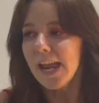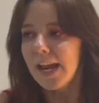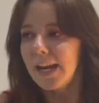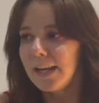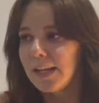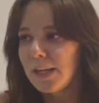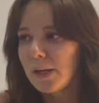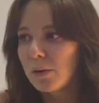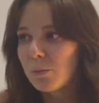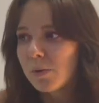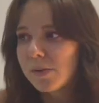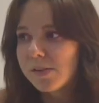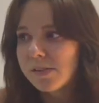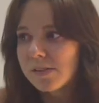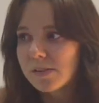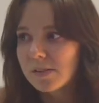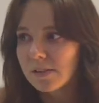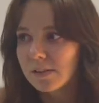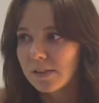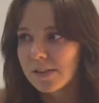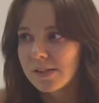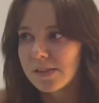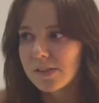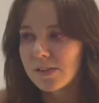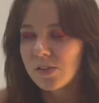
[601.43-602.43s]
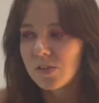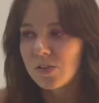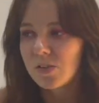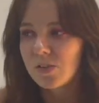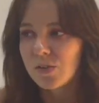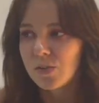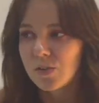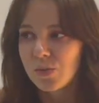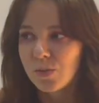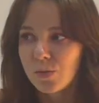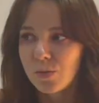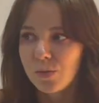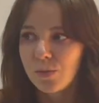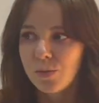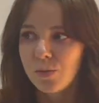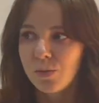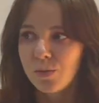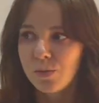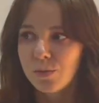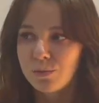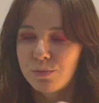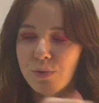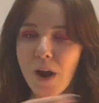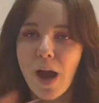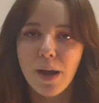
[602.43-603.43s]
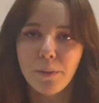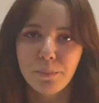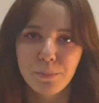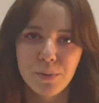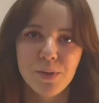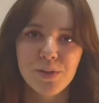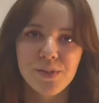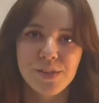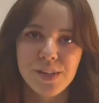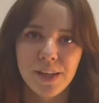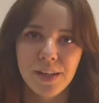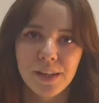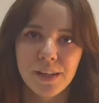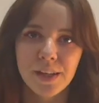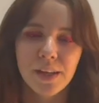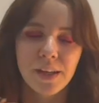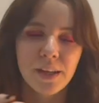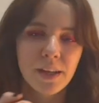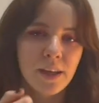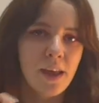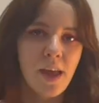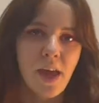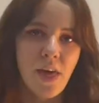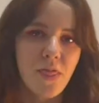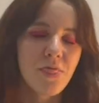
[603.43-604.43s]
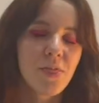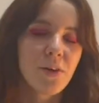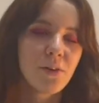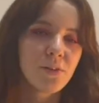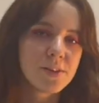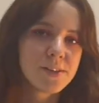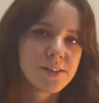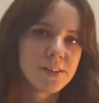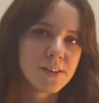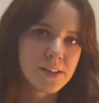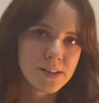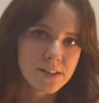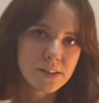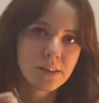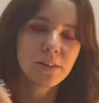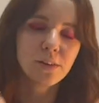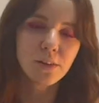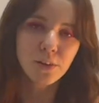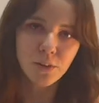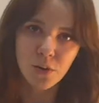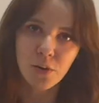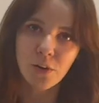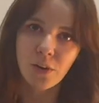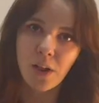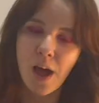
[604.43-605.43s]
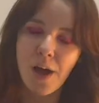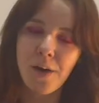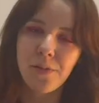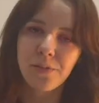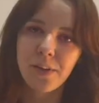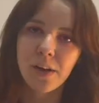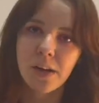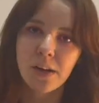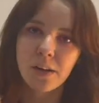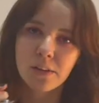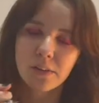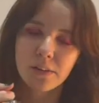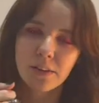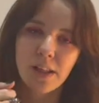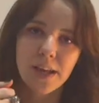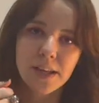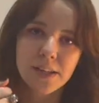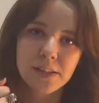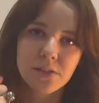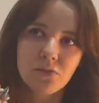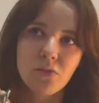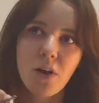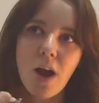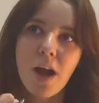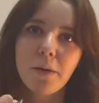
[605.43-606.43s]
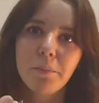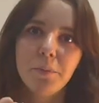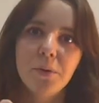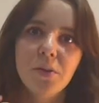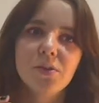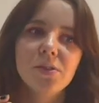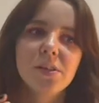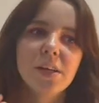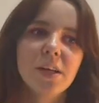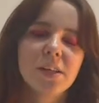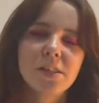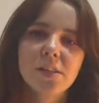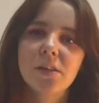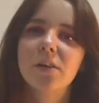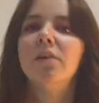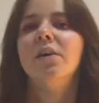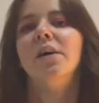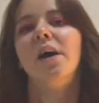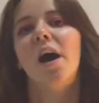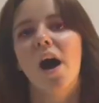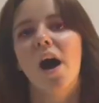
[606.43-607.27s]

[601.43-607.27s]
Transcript: and he wants to listen to rock music and there isn't a single girl out there who likes rock music so